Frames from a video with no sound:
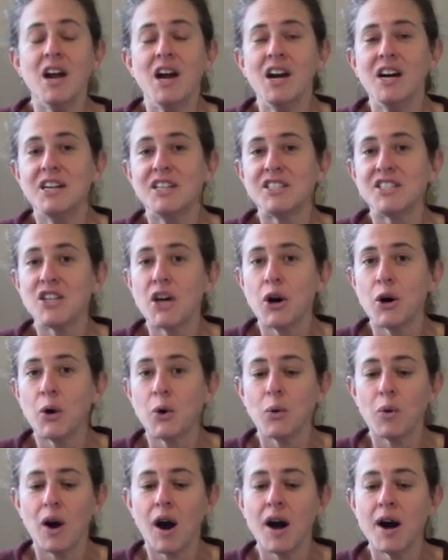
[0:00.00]

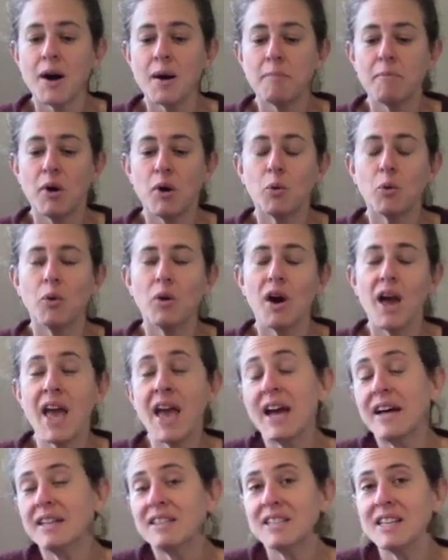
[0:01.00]
So,
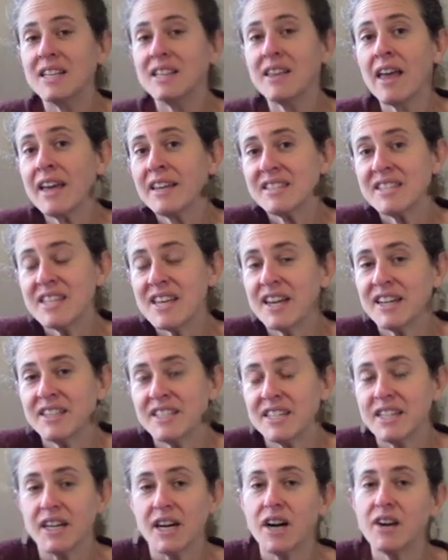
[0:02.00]
and he likes the
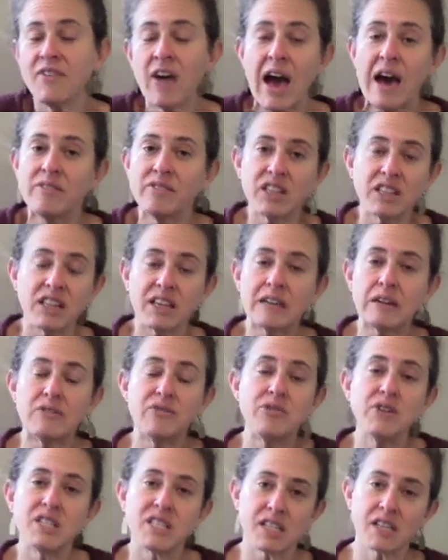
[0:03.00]
idea of having like a
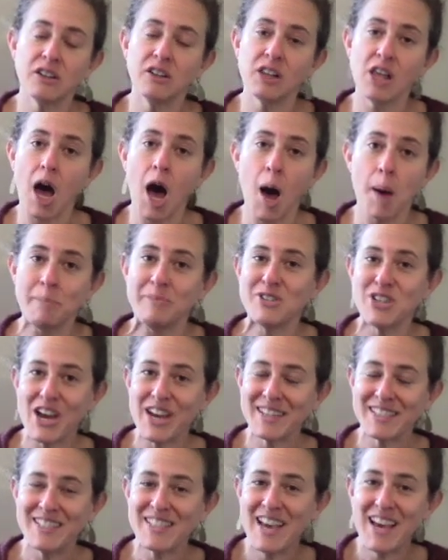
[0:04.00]
physical
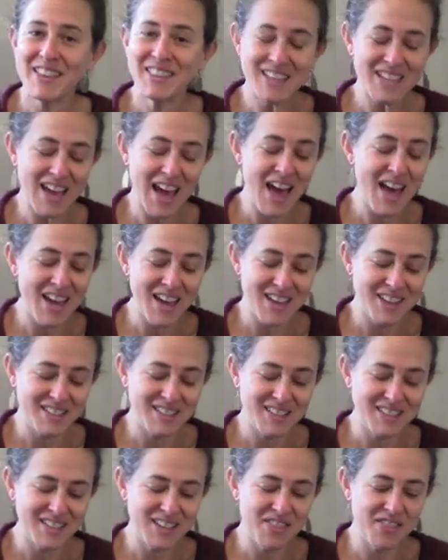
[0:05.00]
object at the
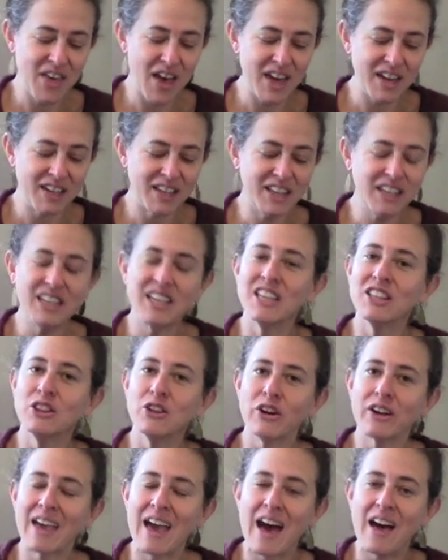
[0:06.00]
end that he can
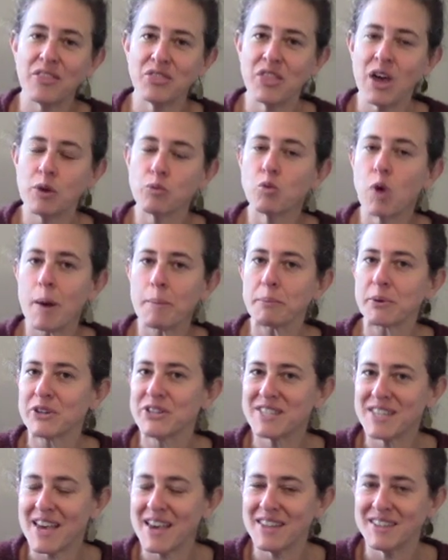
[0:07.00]
look at that
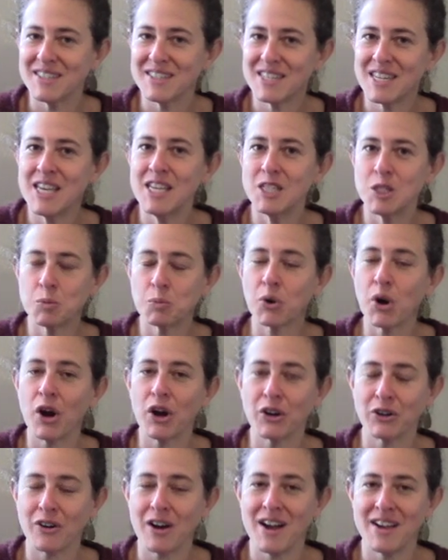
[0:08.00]
represents his
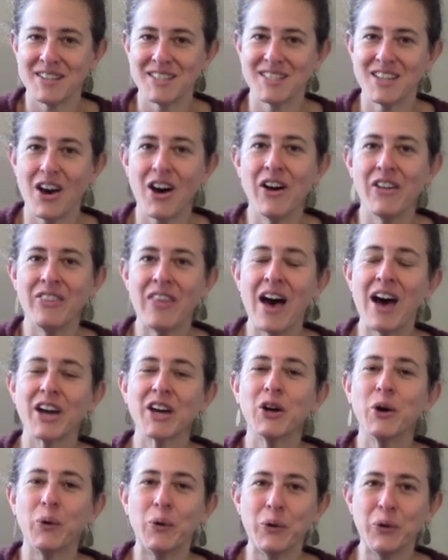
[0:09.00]
progress on that
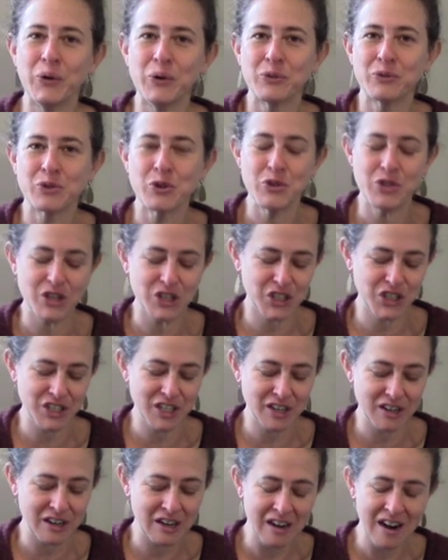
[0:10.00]
goal for this
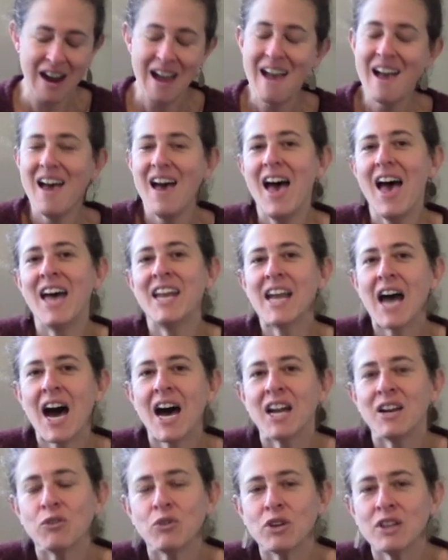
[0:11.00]
year. And
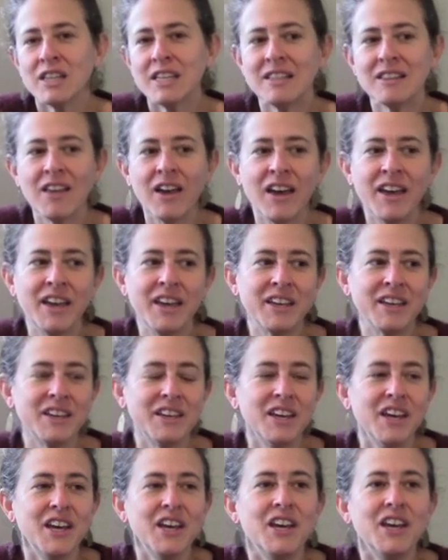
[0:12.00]
I really like,
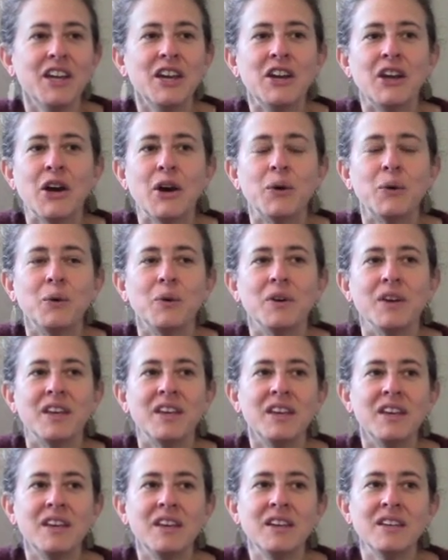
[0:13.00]

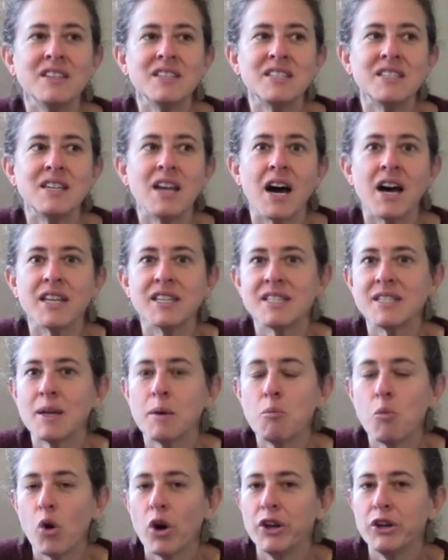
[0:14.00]
he is not
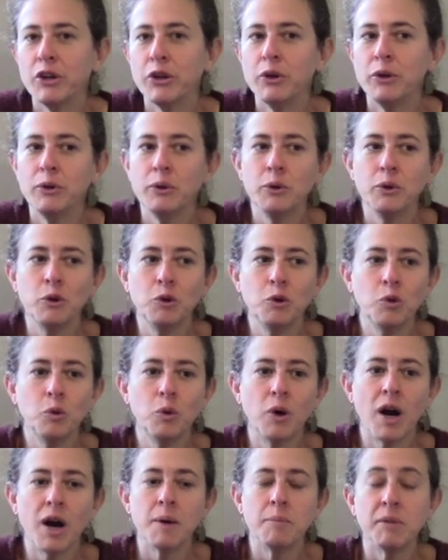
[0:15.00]
someone who,
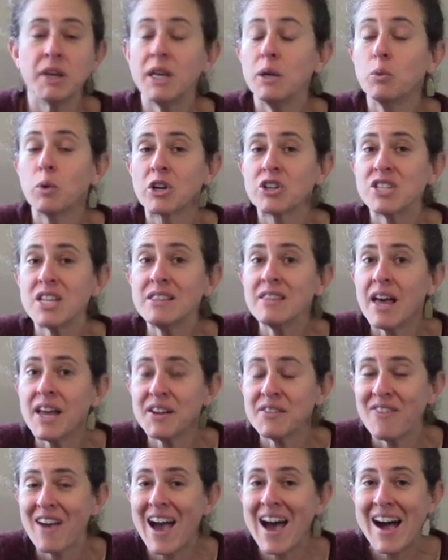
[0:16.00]
he wears a lot
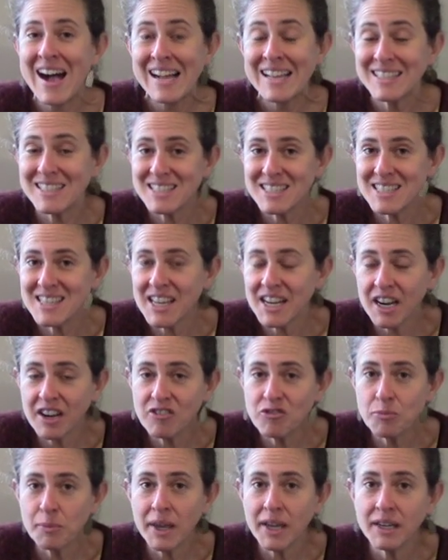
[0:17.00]
of hats that
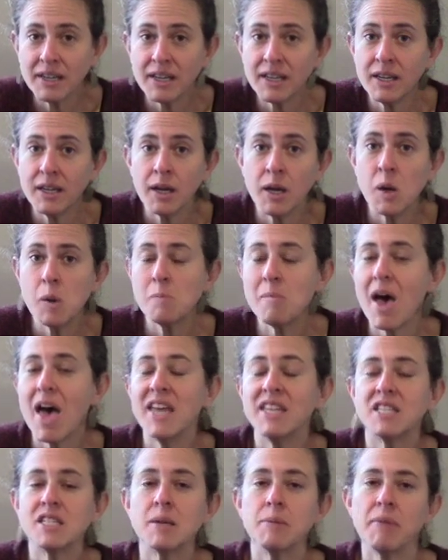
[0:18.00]
I've made him
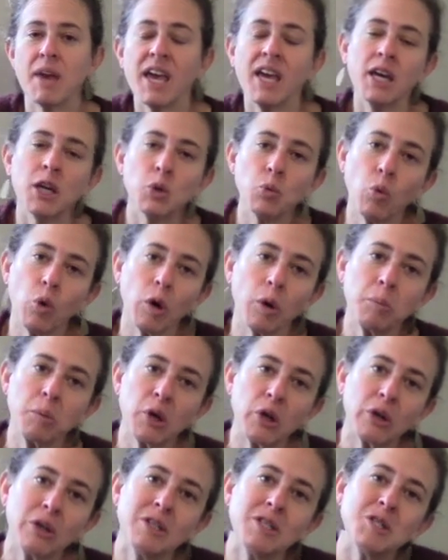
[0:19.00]
and some hand
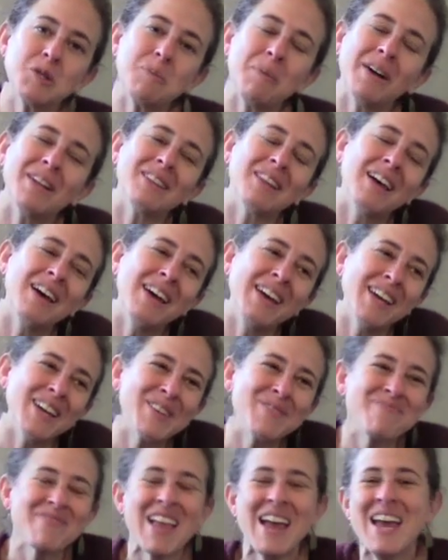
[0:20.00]
warmers, but like
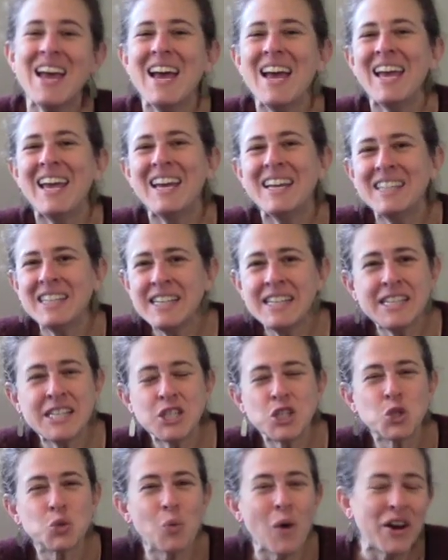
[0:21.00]
hand knitted
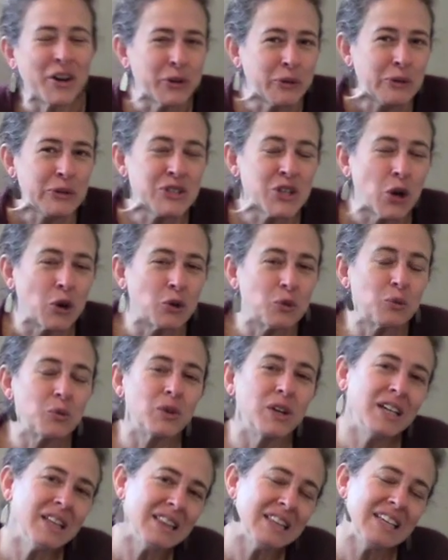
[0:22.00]
sweaters aren't
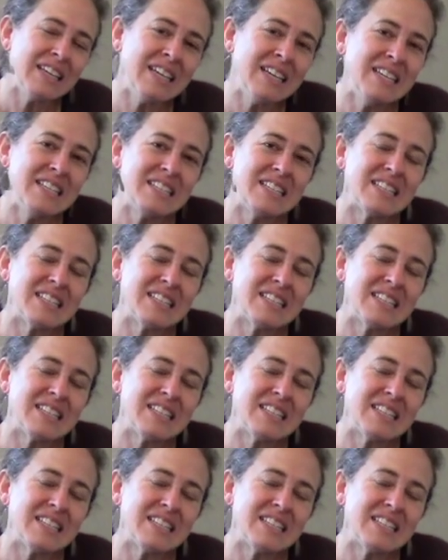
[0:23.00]
really his